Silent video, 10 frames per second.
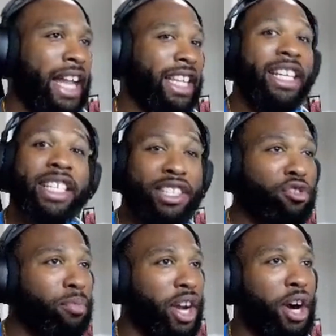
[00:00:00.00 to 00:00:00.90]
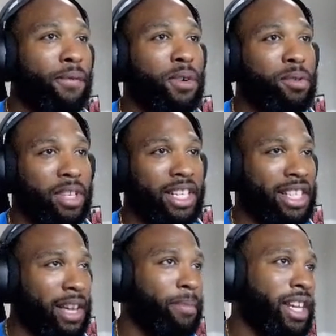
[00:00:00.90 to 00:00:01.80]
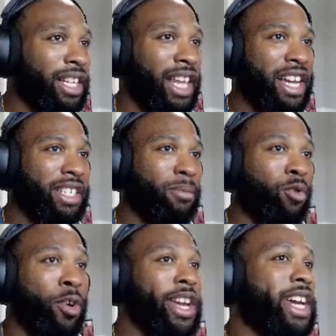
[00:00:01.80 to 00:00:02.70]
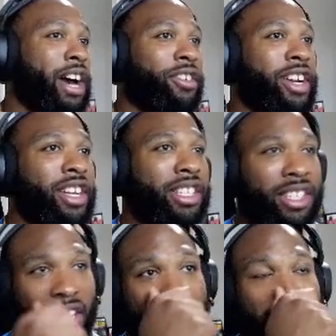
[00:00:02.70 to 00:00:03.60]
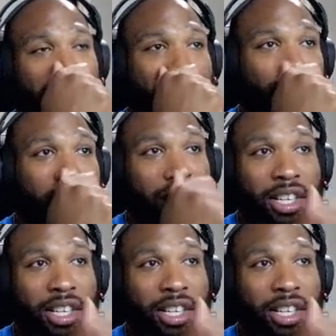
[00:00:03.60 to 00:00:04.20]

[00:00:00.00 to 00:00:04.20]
think this is super helpful. It has led me to land some great counter hits, and as well